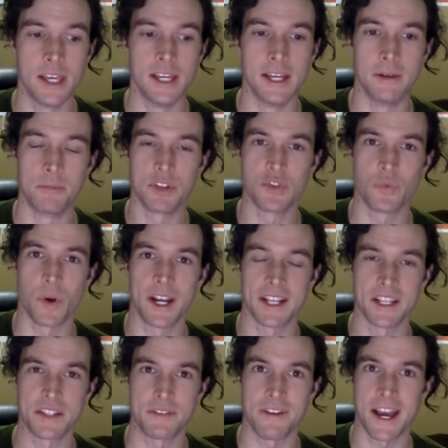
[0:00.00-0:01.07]
and just
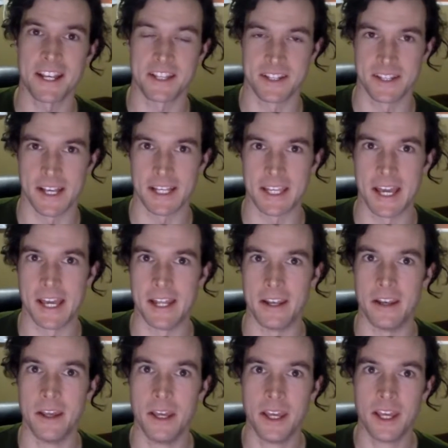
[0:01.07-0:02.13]
running as fast as I
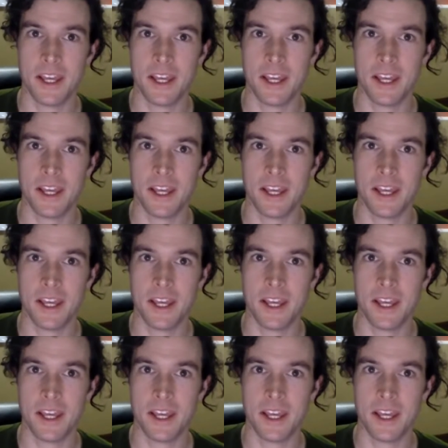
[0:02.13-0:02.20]
can,